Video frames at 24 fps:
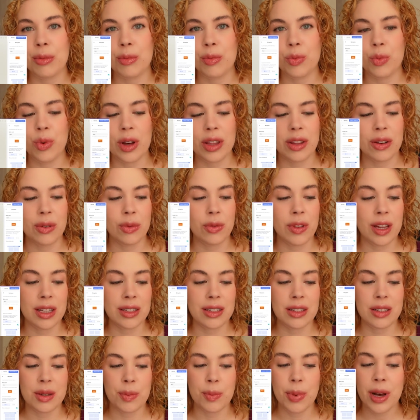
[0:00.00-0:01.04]
Whether that's
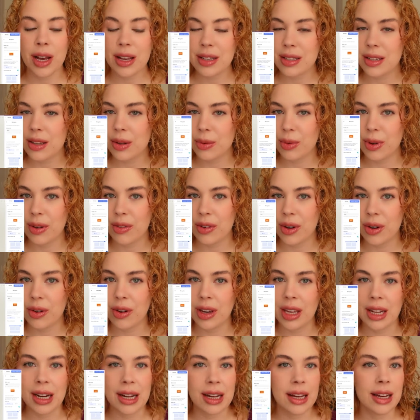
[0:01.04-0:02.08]
a deposit that we've
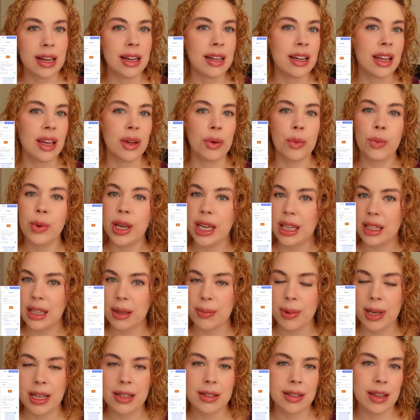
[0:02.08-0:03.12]
agreed on, a weekly
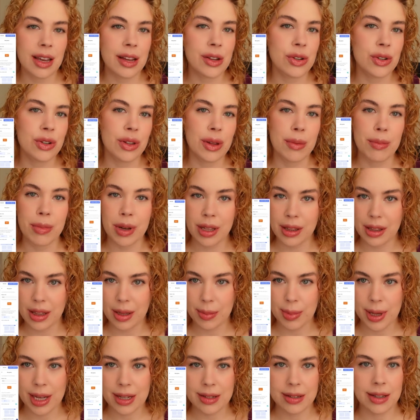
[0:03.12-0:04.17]
pay schedule, a monthly
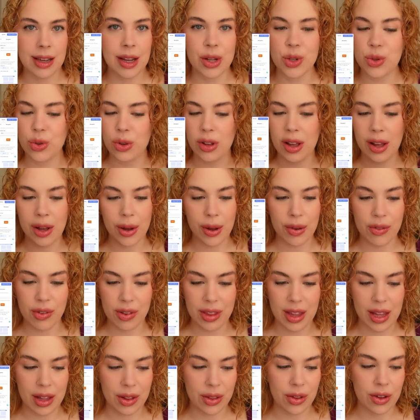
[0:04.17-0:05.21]
pay schedule, however
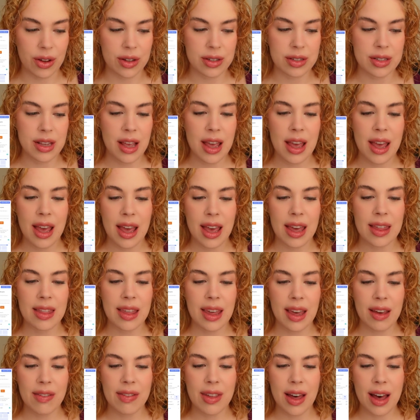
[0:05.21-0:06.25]
that looks. And they
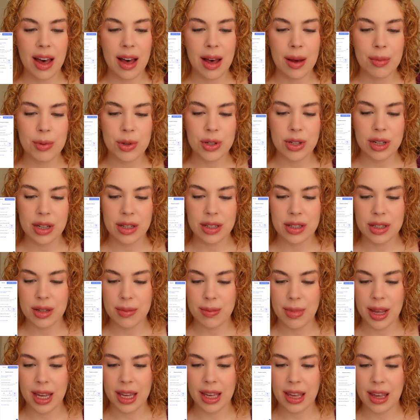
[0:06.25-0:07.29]
have the option to
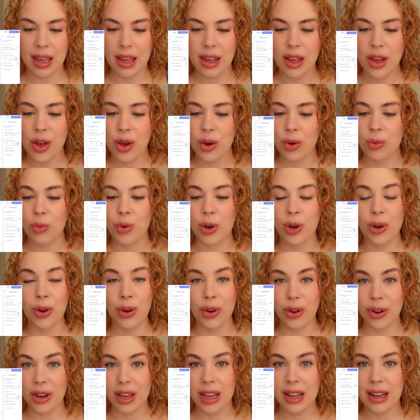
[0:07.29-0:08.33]
make it
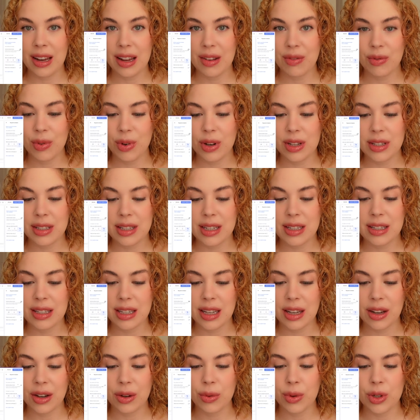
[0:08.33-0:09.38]
recurring invoices
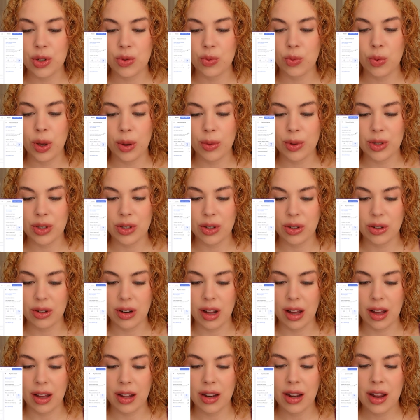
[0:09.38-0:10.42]
here, which we would turn
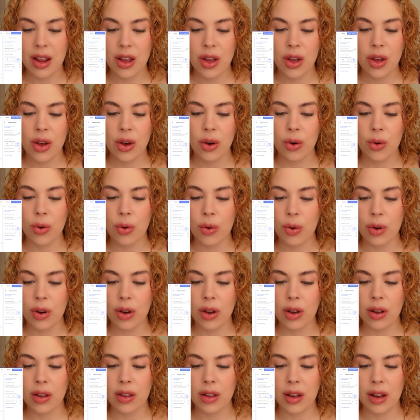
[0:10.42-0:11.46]
on,
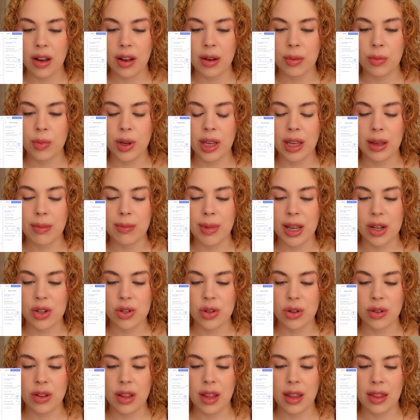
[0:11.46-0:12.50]
or we can make
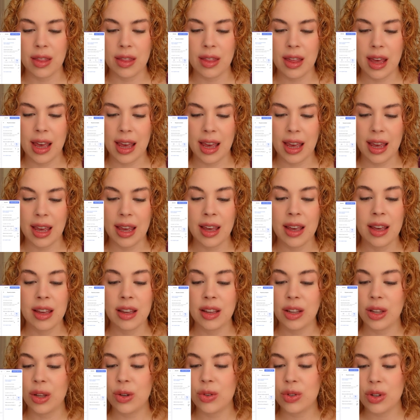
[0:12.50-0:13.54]
sure that they
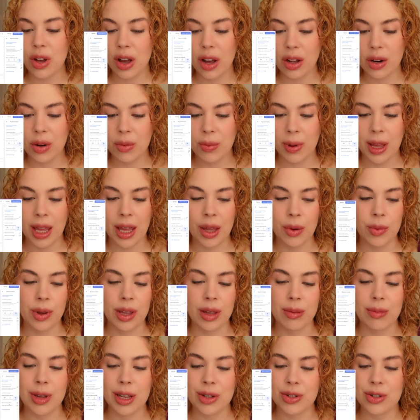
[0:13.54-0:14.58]
use auto pay. We
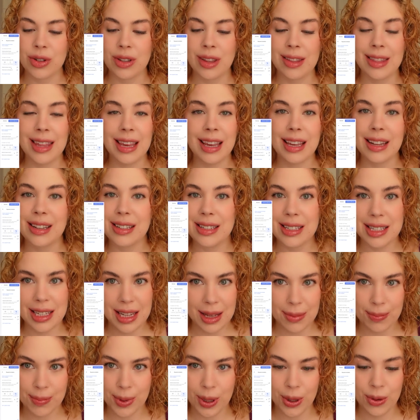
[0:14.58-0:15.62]
can make sure that they can
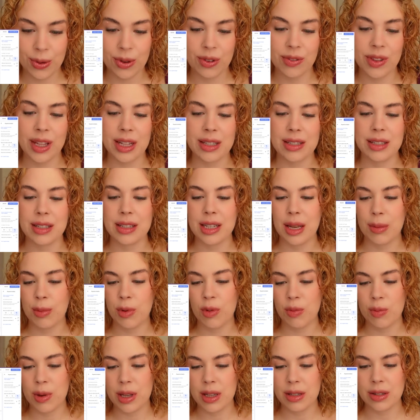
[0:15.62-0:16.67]
tip you if that's the type
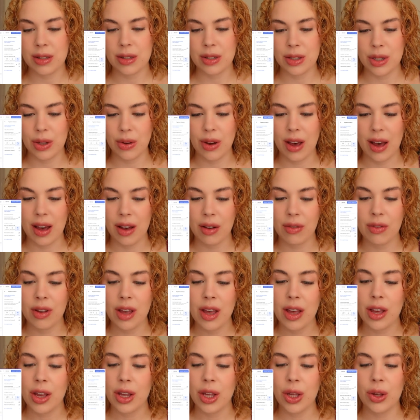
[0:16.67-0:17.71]
of business you have.
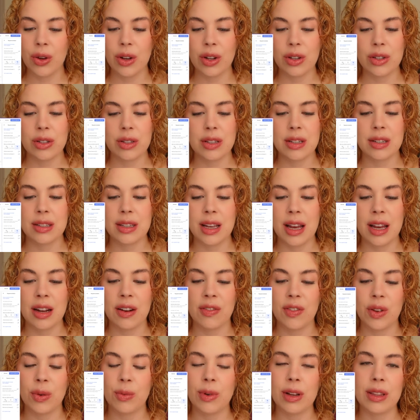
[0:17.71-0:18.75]
You can decide
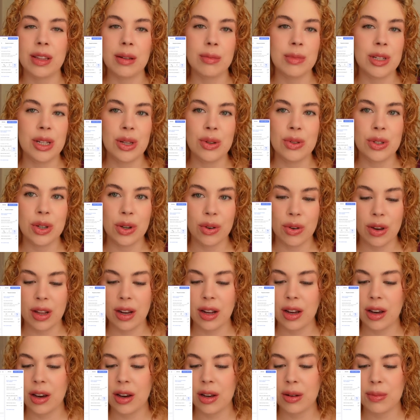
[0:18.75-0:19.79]
if you want them to use a
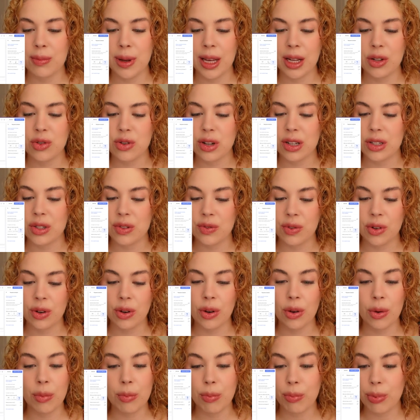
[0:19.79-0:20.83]
credit card, bank transfer,
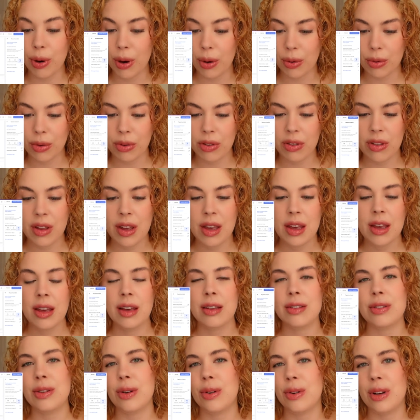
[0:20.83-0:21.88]
or both.
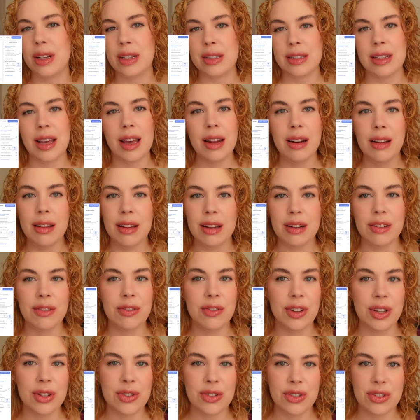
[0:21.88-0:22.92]
So it's got a lot of
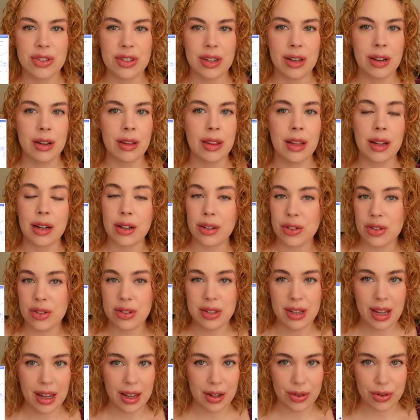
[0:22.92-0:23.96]
features here that it'll
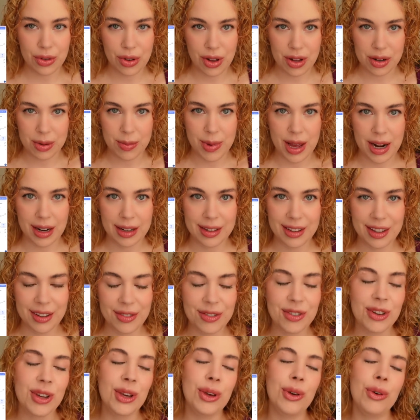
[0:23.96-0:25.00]
just handle automatically
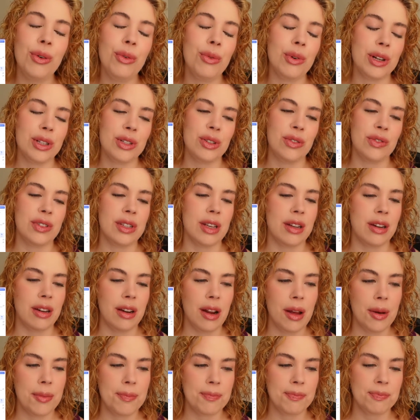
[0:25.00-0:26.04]
for you once you've set it
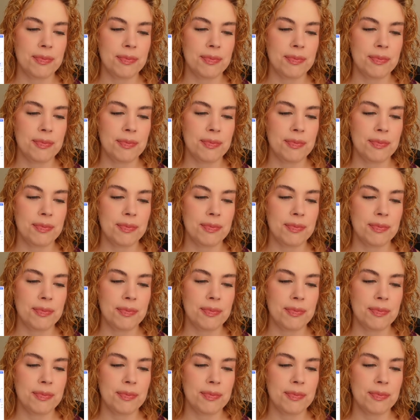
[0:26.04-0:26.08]
up.